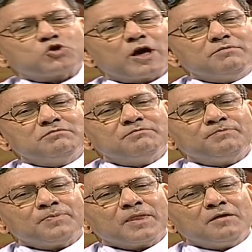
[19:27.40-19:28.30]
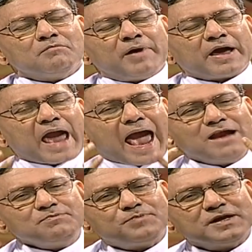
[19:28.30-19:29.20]
to Him my
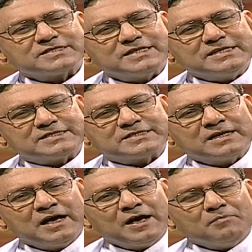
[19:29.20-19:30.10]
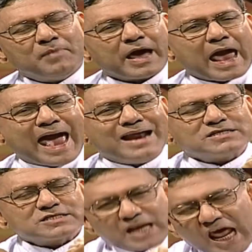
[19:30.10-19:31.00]
helplessness, my
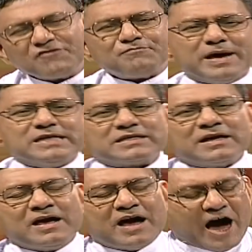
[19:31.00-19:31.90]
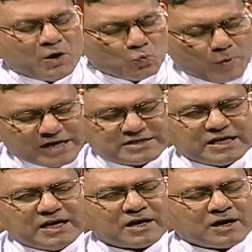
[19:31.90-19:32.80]
enslavement, and
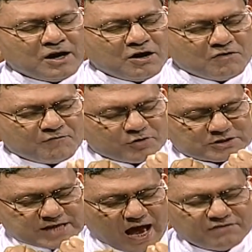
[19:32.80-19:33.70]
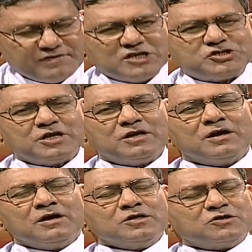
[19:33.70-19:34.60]
waiting for
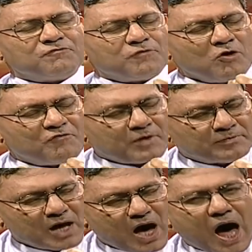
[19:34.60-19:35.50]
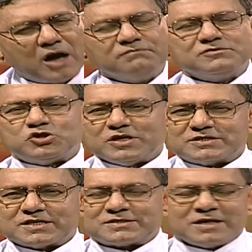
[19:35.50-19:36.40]
salvation to flow from the heart of
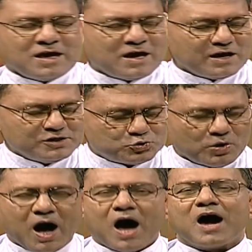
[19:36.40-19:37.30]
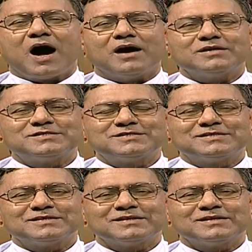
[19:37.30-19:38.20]
Jesus into our hearts.